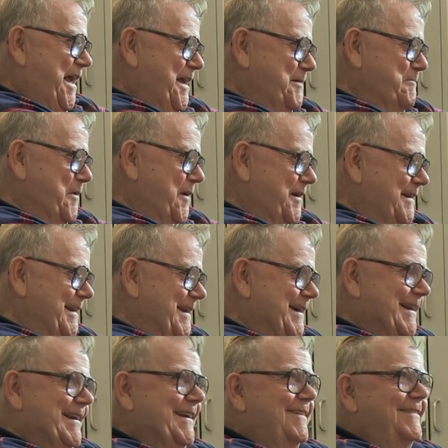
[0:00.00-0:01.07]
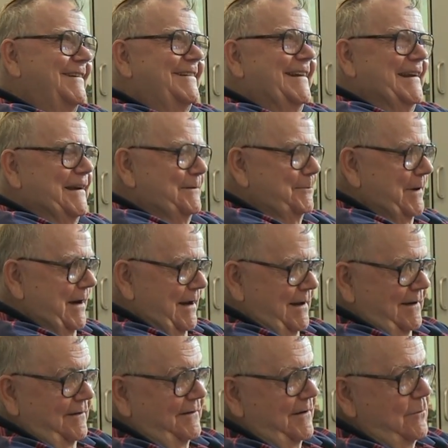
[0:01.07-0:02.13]
And Mark denied he ever said it, but I
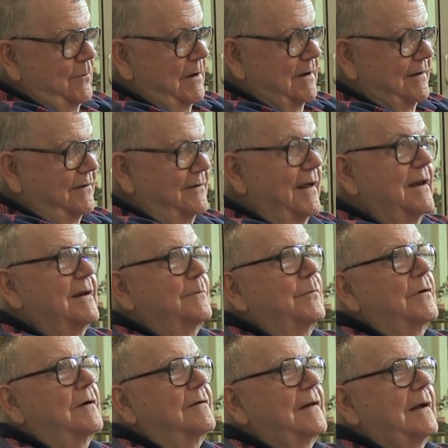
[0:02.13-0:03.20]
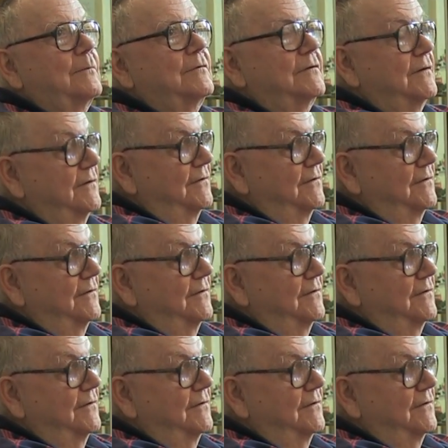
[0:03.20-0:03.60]
can see why he said it, because I was